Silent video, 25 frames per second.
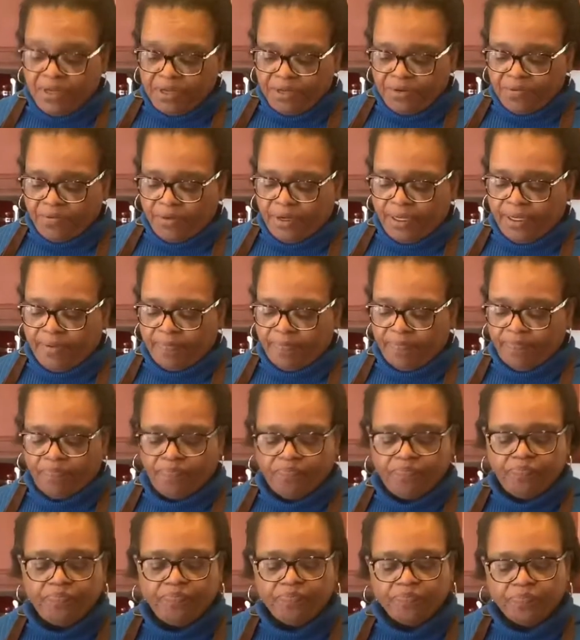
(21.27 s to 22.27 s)
cream,
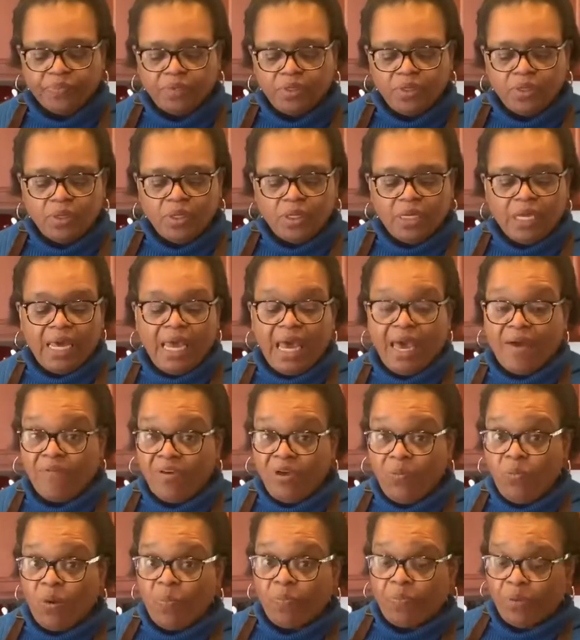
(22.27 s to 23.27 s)

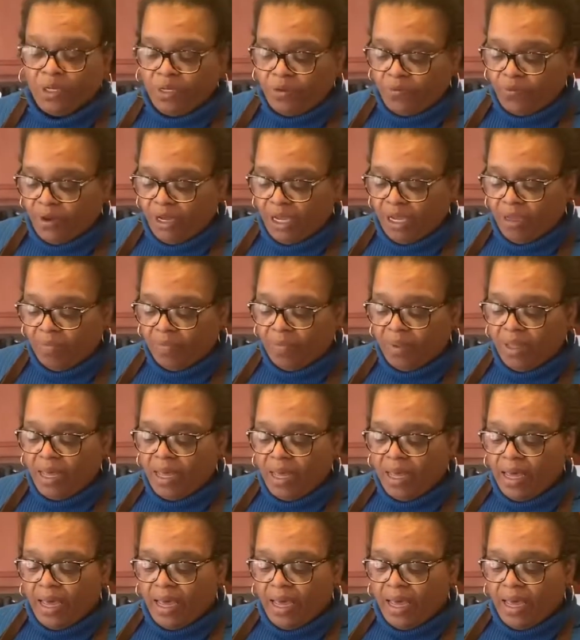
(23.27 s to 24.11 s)
heavy whipping cream.